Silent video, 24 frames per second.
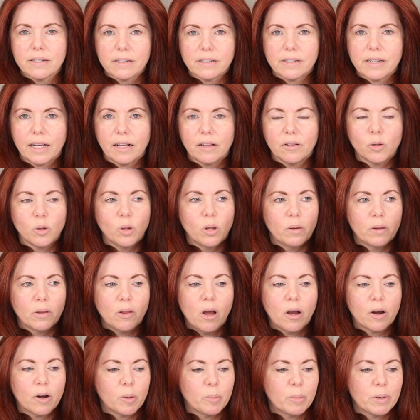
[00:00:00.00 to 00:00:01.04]
does take a little
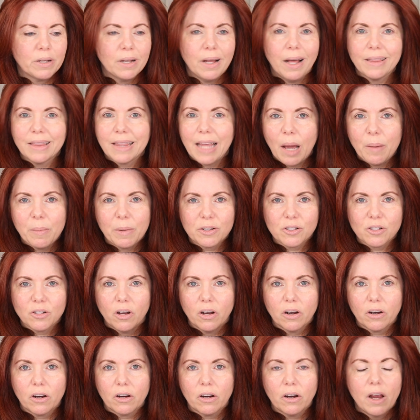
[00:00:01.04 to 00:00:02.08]
longer, but not that much
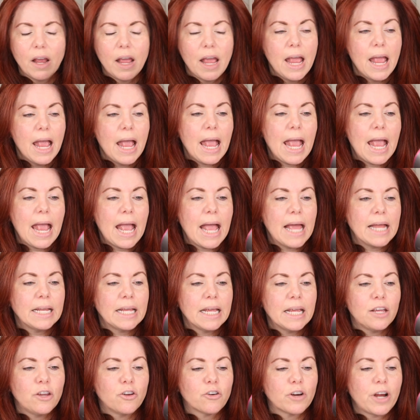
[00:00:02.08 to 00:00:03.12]
longer. And
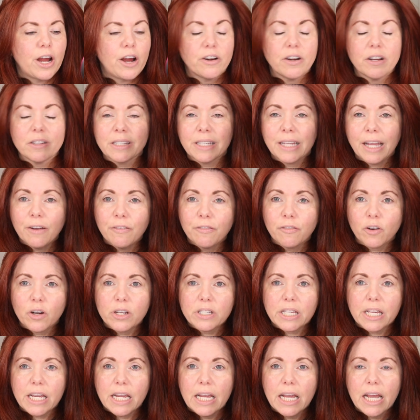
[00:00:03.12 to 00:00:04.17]
your hair doesn't get
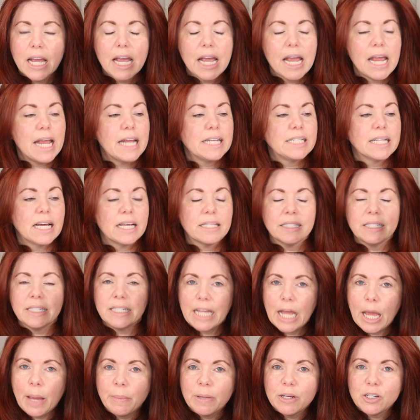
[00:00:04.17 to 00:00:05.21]
frizzy. It doesn't
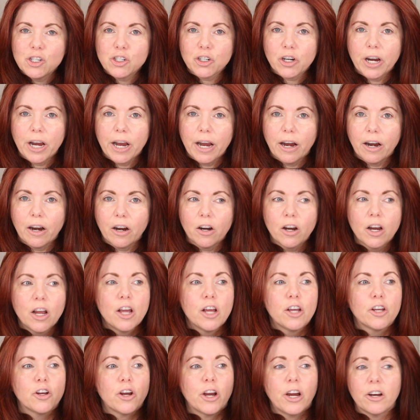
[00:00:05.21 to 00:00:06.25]
damage your hair.
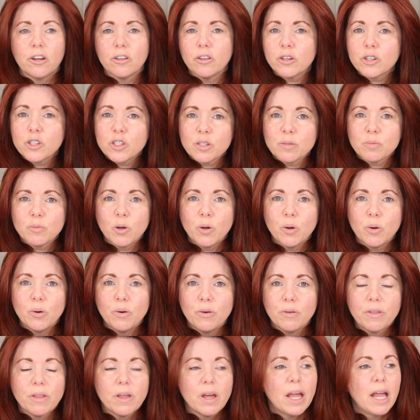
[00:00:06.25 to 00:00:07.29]
Your hair looks
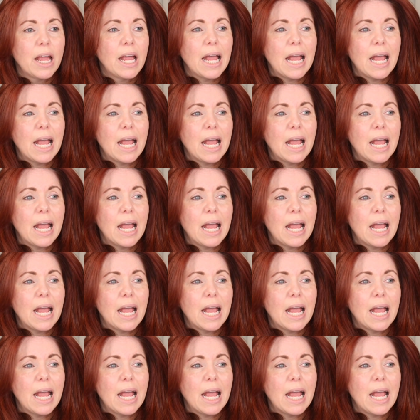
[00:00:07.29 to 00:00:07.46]
smooth.